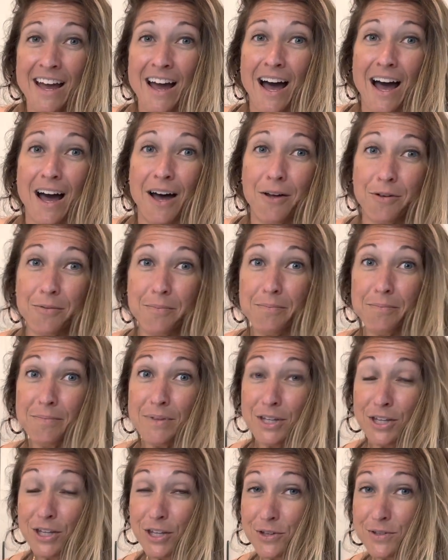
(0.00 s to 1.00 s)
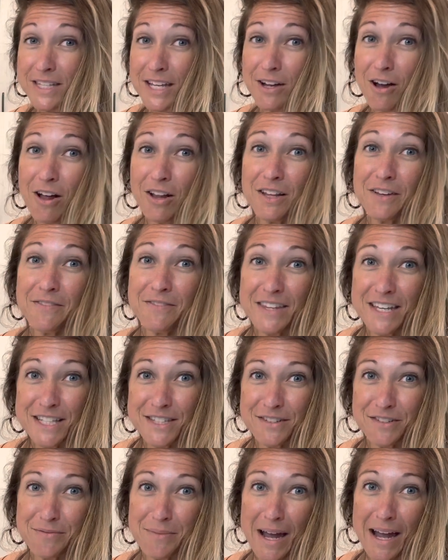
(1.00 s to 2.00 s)
I'm using all of these
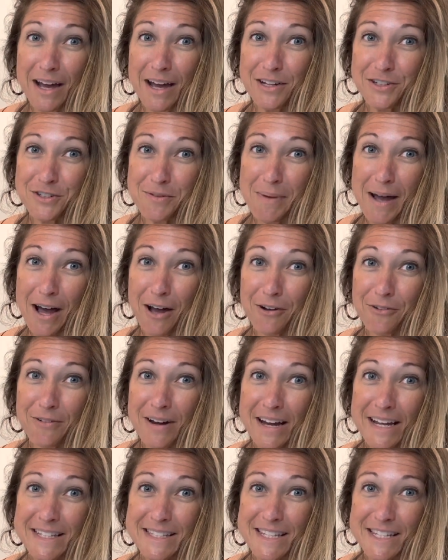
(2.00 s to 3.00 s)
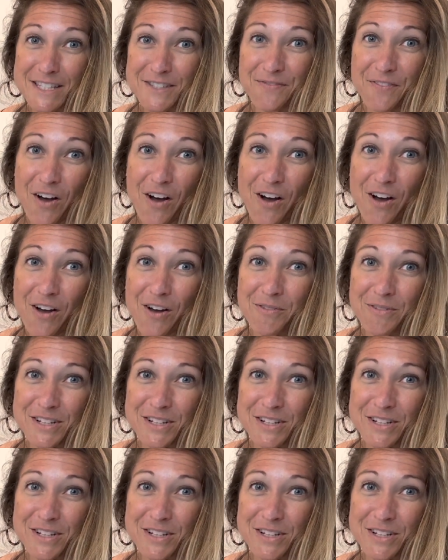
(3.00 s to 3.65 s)
for my 100-mile race this fall,